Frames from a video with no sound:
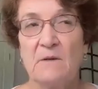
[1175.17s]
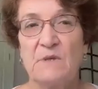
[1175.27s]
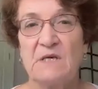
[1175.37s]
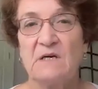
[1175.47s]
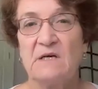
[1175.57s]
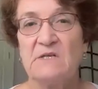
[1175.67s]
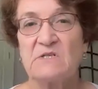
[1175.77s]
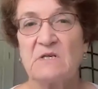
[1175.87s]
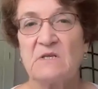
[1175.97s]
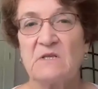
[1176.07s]

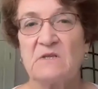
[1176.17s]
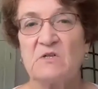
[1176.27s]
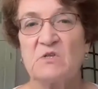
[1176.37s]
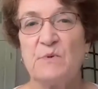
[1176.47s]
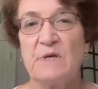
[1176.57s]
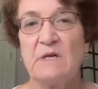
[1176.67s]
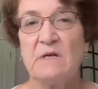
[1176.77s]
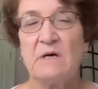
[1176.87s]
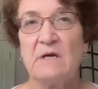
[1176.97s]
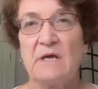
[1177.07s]
because there's
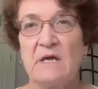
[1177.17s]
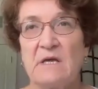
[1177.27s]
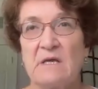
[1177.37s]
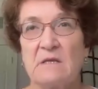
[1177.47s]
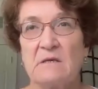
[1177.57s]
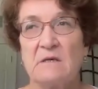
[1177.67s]
been a